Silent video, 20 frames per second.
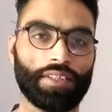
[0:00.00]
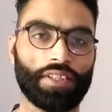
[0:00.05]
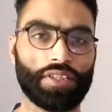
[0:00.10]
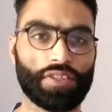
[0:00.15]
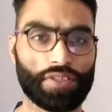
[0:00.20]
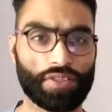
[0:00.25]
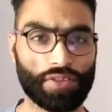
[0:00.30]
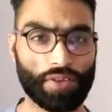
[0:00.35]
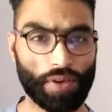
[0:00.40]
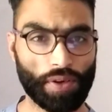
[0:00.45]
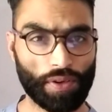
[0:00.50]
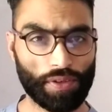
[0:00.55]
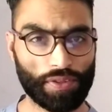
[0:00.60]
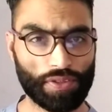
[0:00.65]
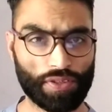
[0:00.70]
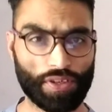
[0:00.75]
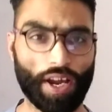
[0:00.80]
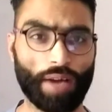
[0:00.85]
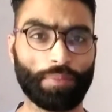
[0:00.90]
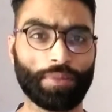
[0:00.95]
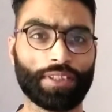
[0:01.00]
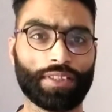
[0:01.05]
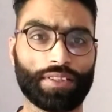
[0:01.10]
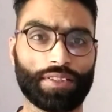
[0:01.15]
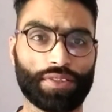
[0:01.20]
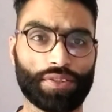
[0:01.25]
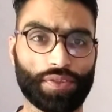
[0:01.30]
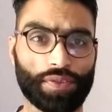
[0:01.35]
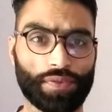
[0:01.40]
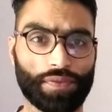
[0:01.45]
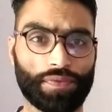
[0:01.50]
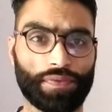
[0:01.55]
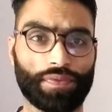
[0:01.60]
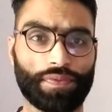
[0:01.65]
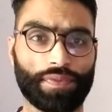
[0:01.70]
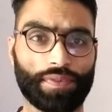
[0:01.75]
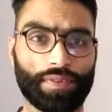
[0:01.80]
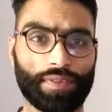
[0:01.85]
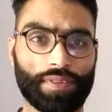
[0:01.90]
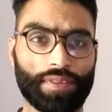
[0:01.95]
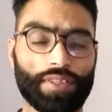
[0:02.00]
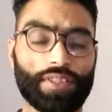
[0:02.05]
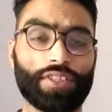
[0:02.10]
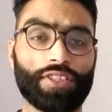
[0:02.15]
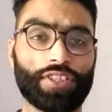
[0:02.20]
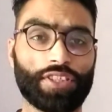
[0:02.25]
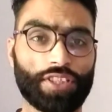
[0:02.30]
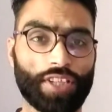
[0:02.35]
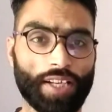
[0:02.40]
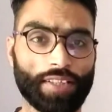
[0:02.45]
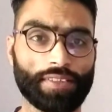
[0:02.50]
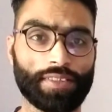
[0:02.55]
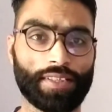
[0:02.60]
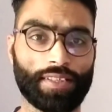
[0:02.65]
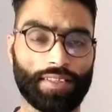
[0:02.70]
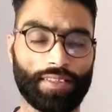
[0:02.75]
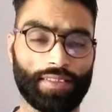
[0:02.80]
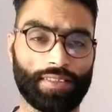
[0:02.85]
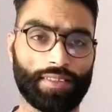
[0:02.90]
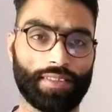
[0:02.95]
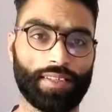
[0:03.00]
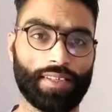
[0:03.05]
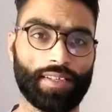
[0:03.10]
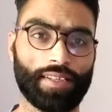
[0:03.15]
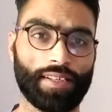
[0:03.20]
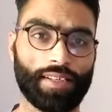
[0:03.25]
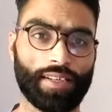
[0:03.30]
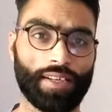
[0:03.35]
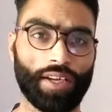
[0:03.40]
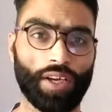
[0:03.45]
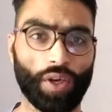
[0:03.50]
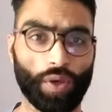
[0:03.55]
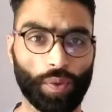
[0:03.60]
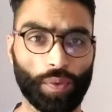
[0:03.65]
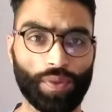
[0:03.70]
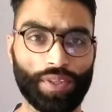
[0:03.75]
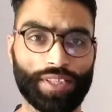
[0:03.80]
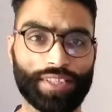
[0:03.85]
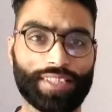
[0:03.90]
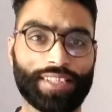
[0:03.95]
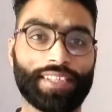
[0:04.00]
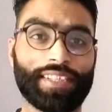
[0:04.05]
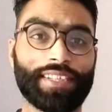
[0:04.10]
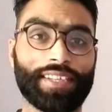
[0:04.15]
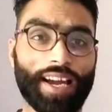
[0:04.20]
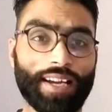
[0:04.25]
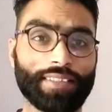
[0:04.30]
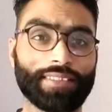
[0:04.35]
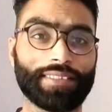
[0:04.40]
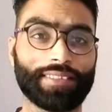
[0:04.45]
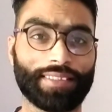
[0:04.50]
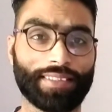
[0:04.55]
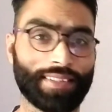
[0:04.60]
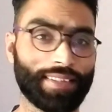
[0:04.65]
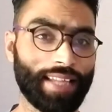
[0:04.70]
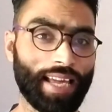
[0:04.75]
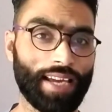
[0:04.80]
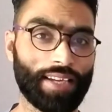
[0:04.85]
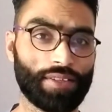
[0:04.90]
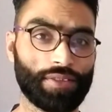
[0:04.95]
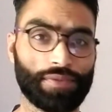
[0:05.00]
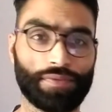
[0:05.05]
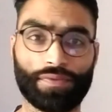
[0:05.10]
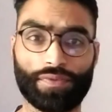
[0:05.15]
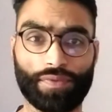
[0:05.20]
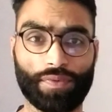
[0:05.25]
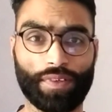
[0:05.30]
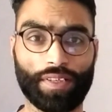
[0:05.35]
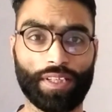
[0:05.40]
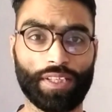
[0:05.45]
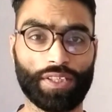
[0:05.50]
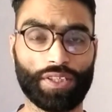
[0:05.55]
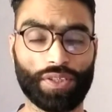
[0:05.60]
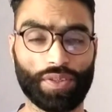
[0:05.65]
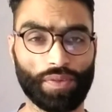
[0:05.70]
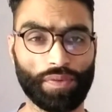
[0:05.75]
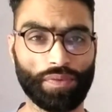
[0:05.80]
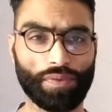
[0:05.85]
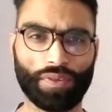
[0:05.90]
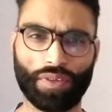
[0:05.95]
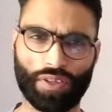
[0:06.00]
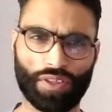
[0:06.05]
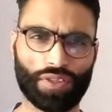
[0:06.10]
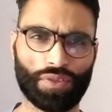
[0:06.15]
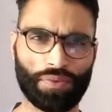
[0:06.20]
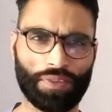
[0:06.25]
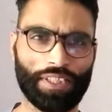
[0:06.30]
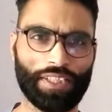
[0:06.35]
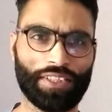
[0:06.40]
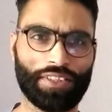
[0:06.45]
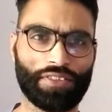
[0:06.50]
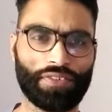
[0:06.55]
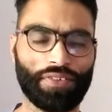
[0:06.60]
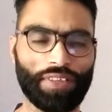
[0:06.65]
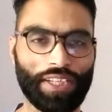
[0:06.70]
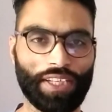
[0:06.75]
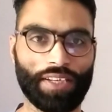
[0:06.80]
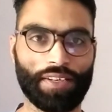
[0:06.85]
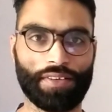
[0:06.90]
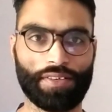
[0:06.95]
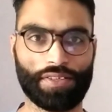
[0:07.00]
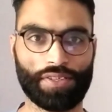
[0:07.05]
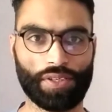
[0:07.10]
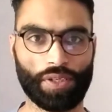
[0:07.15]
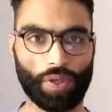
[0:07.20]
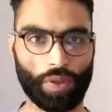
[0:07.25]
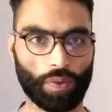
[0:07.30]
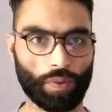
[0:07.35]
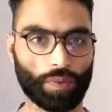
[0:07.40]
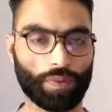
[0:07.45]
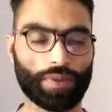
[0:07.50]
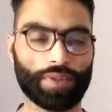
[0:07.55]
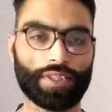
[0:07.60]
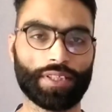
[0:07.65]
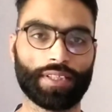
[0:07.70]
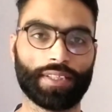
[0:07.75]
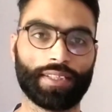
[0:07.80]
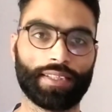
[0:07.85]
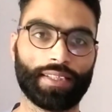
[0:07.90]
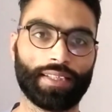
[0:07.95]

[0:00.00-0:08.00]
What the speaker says: the troubles of Chandran, who is a young lad of 22 or 23 years old